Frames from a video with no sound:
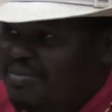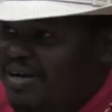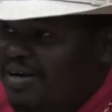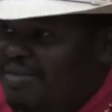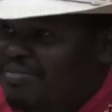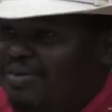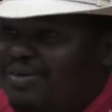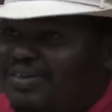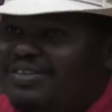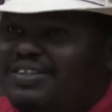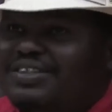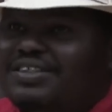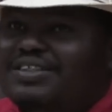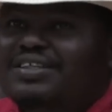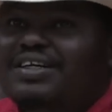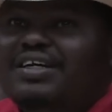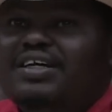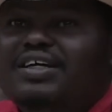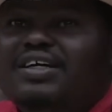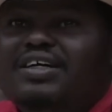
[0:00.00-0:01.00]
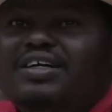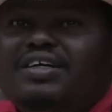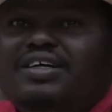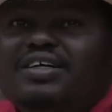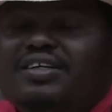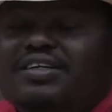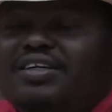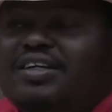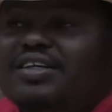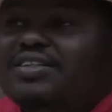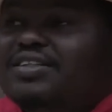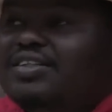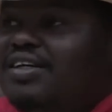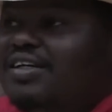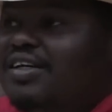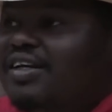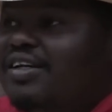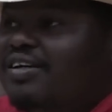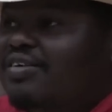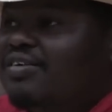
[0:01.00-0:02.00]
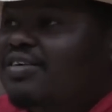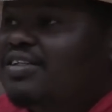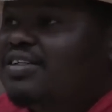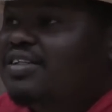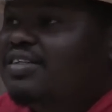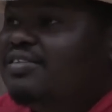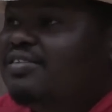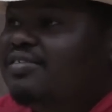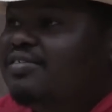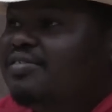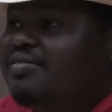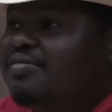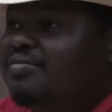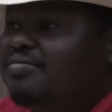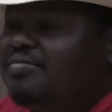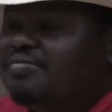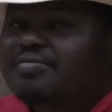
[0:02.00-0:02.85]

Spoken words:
my apologies. Yes, any other question?